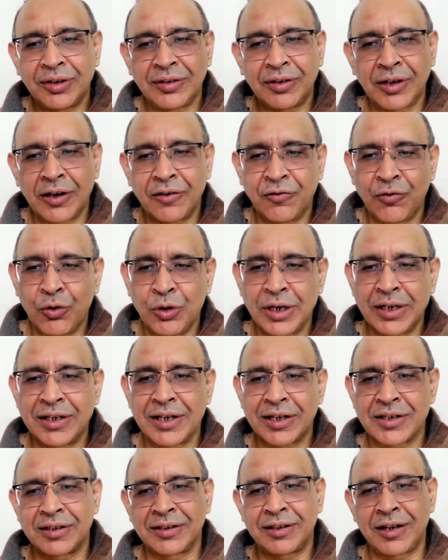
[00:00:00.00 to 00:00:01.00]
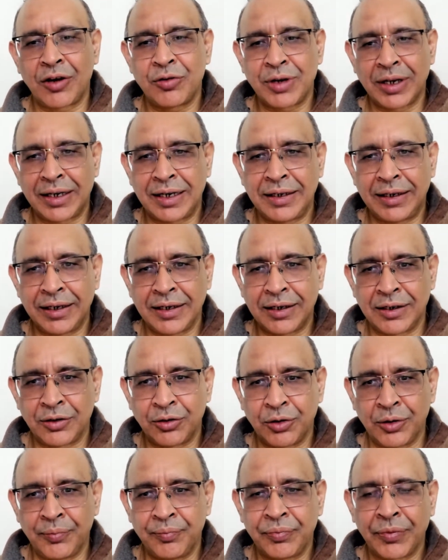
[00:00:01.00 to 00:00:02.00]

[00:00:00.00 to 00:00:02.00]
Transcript: sir, 4 injections, how can I take it home?